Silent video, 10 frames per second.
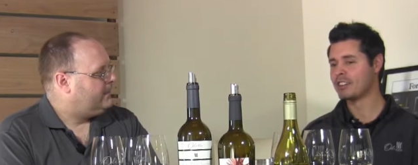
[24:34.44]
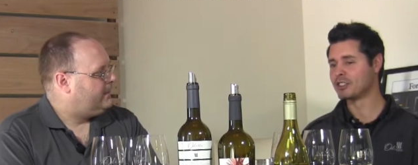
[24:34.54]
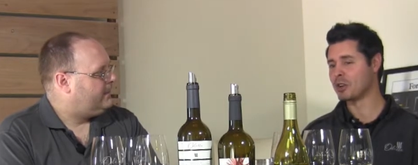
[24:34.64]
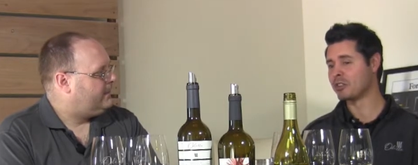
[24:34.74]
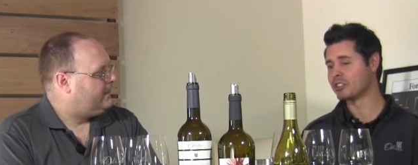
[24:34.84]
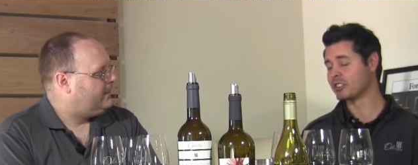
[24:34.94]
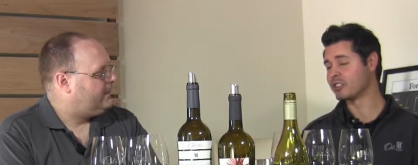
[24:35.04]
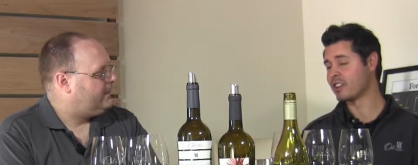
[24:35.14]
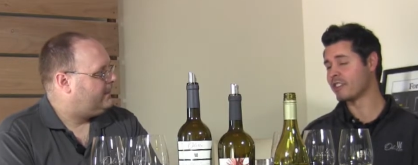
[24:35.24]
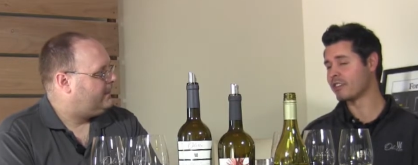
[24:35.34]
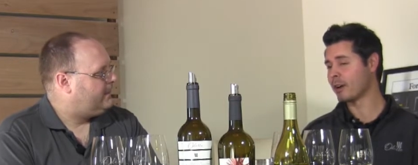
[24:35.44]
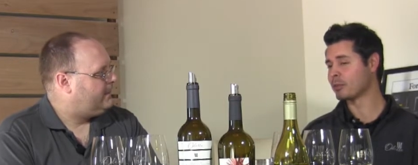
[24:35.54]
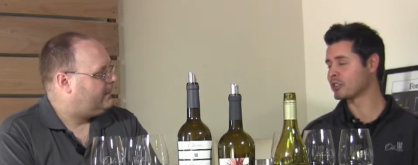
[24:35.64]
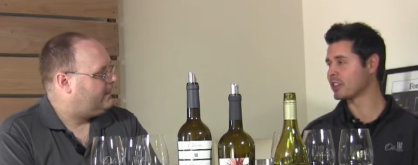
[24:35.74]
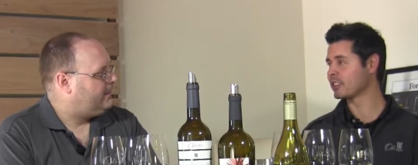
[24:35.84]
Speaker 1: So this is
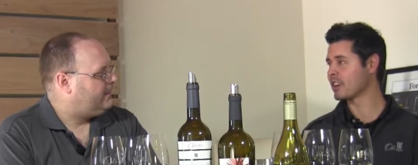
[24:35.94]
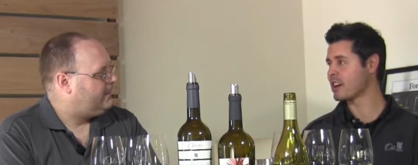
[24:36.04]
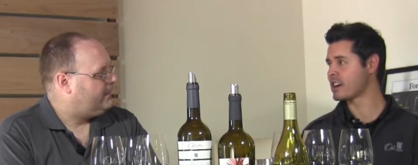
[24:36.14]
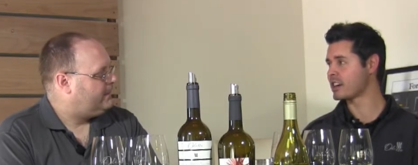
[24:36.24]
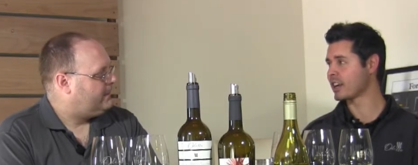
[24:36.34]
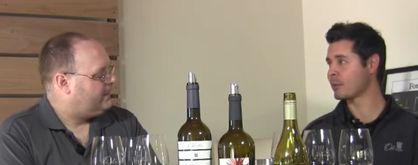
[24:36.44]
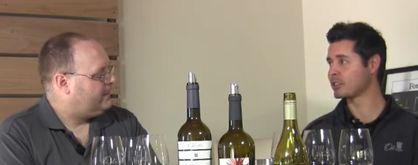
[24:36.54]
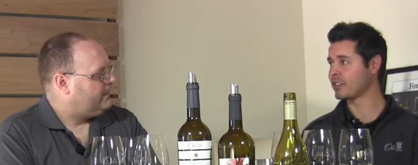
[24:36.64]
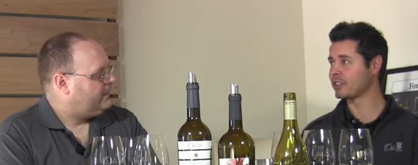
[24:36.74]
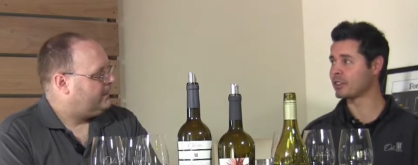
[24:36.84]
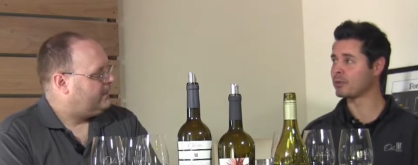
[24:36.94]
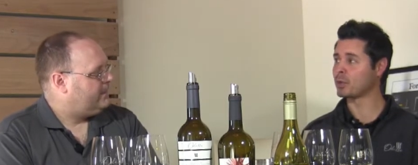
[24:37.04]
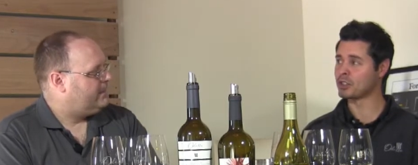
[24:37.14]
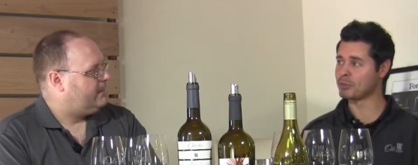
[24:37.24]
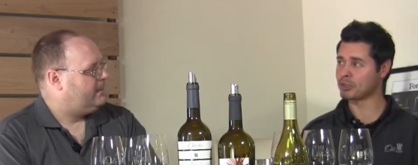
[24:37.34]
75% Cabernet Sauvignon,
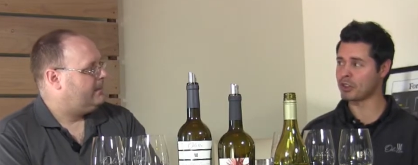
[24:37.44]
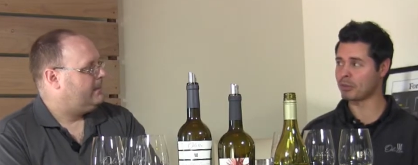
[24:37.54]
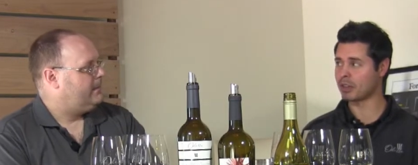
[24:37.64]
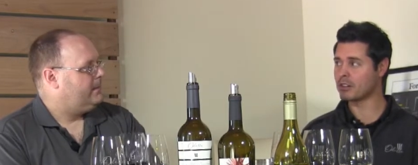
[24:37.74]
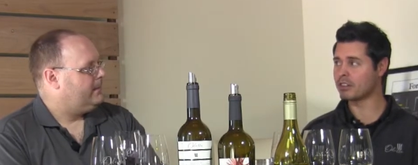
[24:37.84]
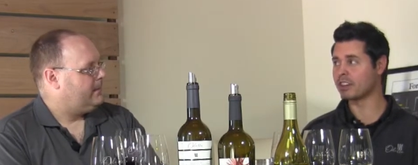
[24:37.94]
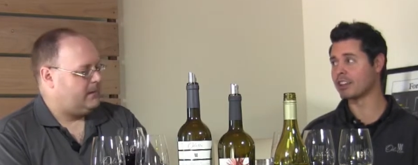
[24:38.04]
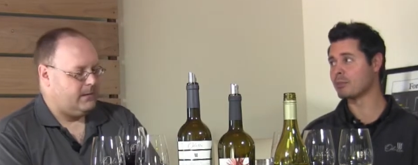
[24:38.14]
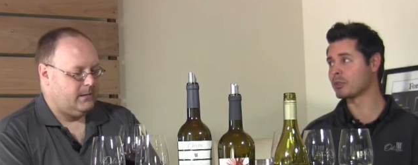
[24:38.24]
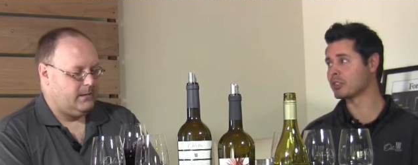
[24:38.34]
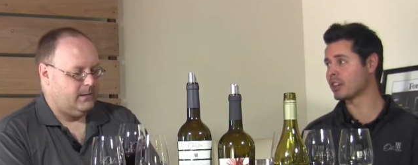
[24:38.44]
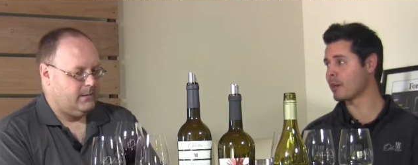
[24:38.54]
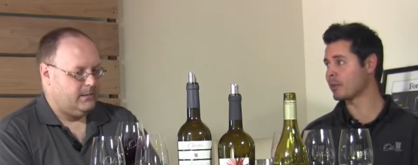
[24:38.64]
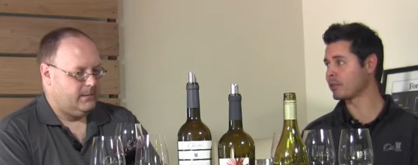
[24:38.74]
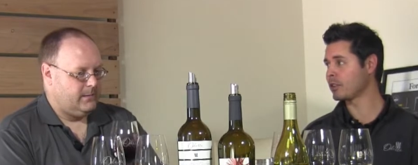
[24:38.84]
14% Merlot, and 11%
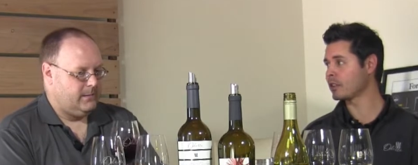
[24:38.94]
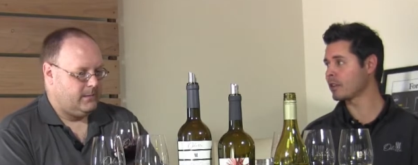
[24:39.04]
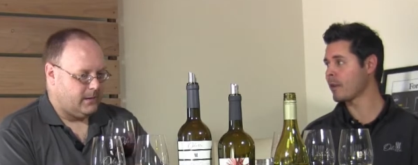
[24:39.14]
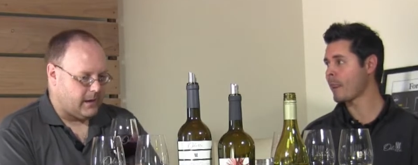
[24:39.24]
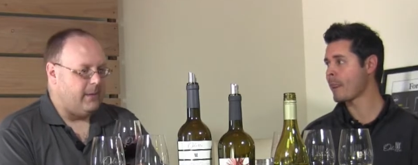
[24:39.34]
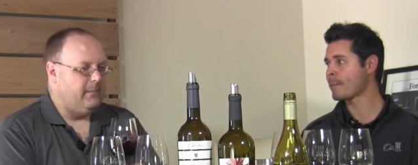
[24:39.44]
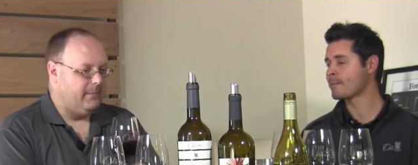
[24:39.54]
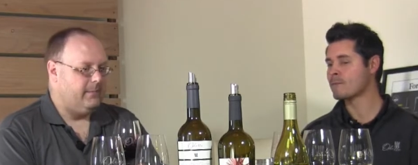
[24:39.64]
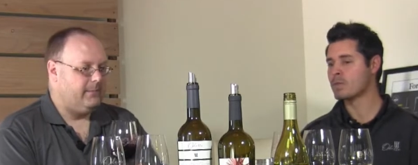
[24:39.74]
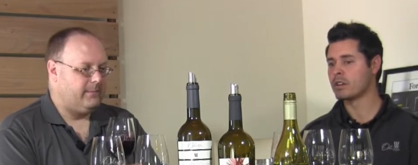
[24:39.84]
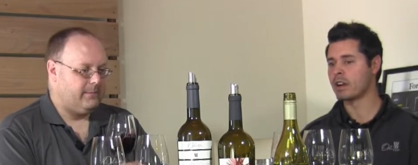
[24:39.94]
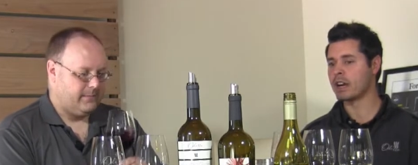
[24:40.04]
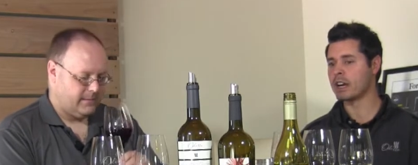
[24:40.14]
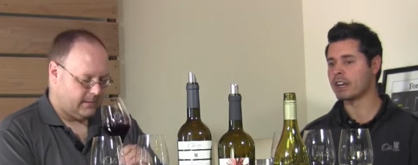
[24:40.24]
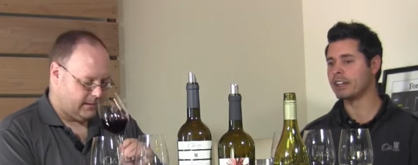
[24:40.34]
Cabernet Franc.
Speaker 2: Okay.
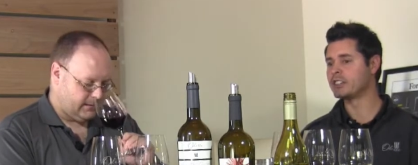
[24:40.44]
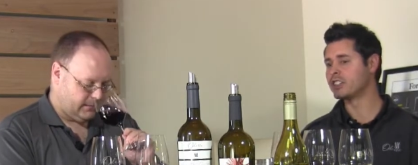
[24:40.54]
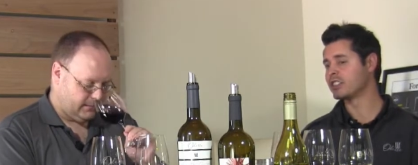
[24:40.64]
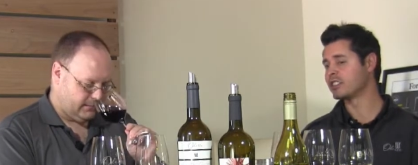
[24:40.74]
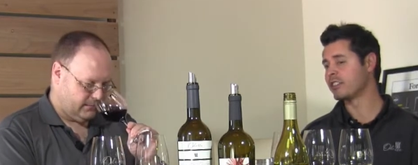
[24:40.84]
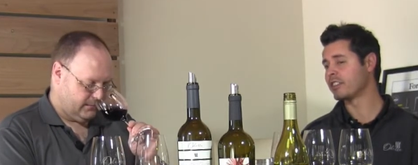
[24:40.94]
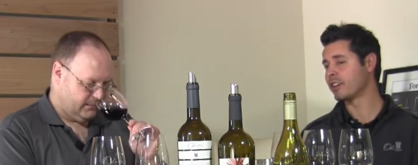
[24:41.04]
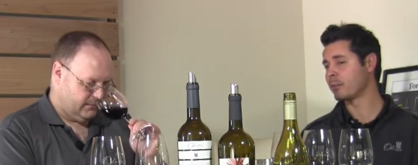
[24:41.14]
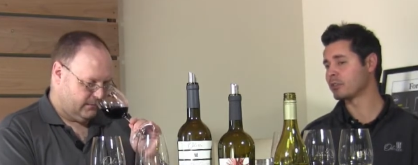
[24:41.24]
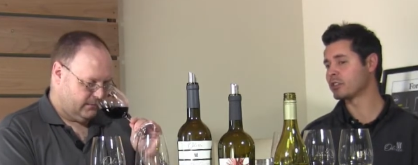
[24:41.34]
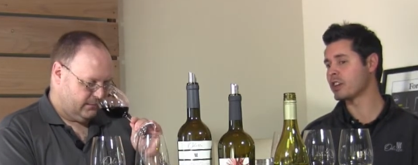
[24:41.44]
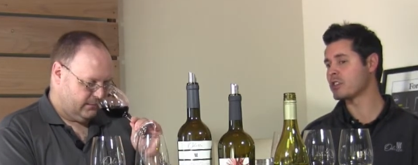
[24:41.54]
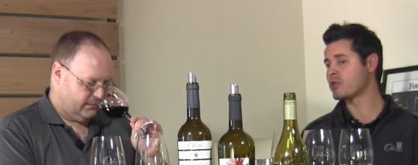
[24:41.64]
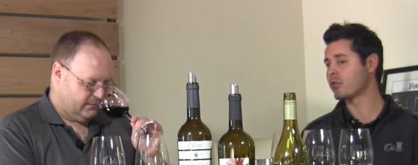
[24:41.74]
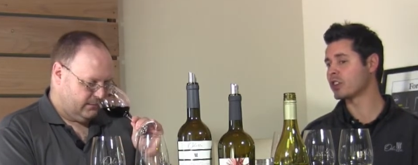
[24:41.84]
Speaker 1: Aged in
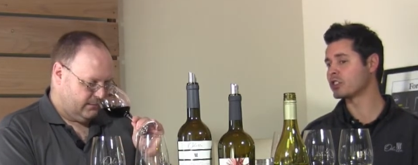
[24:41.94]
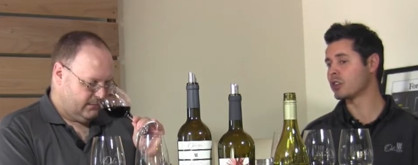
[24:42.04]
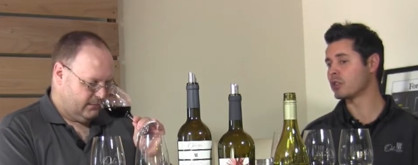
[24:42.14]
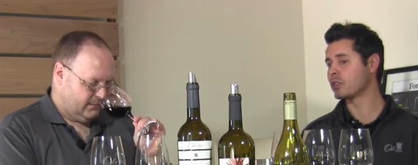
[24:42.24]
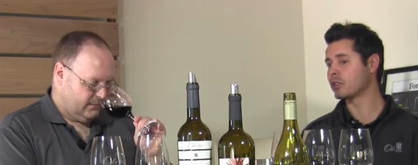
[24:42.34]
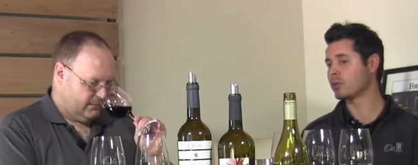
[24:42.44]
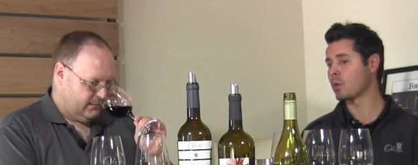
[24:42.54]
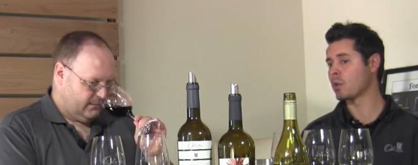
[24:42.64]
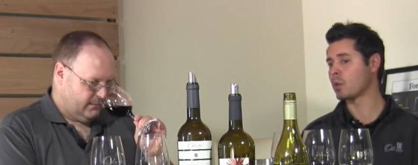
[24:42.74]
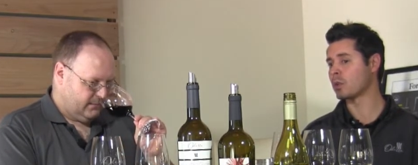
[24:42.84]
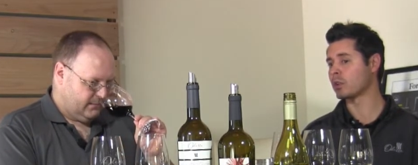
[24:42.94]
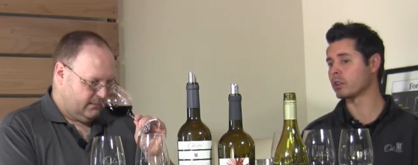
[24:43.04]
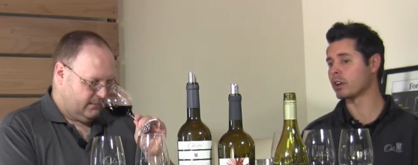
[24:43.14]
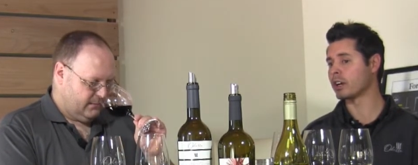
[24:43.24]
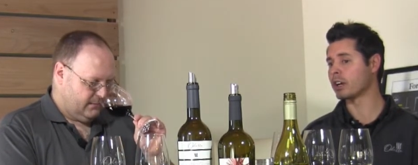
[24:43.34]
75% new French oak
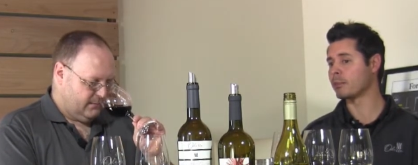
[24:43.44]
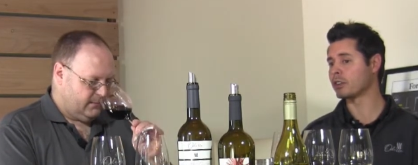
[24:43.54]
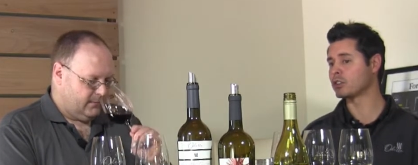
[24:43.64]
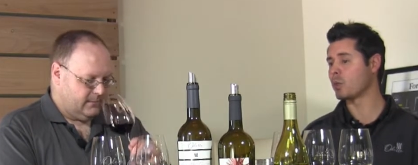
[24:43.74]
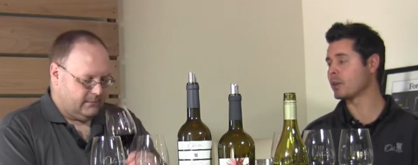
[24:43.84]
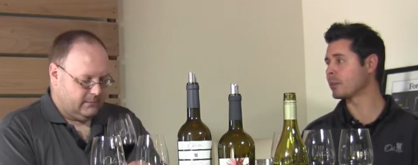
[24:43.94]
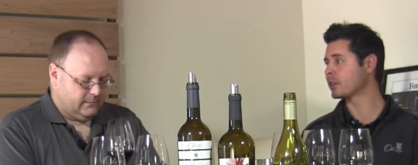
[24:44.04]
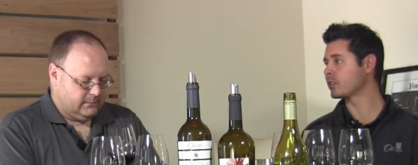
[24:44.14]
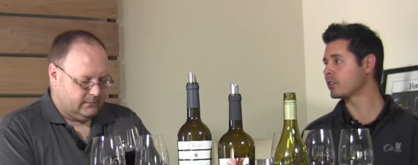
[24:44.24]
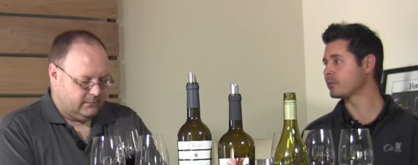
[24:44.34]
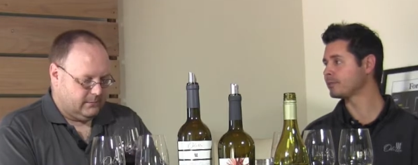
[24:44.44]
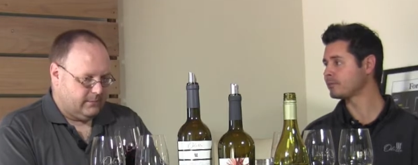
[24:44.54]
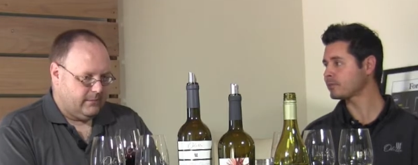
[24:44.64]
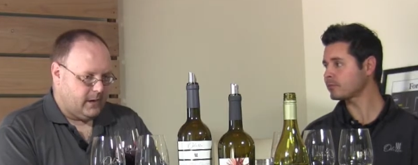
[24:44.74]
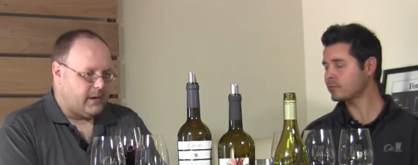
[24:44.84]
for about 20 months.
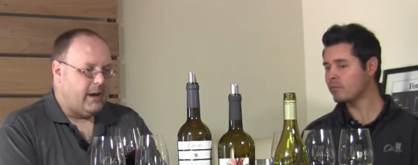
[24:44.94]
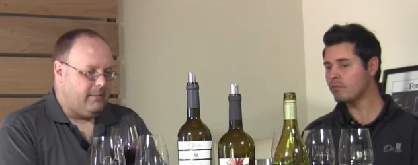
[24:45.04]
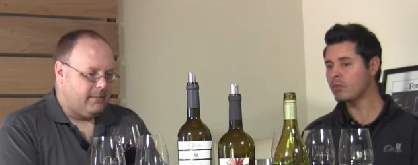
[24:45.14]
Speaker 2: Okay.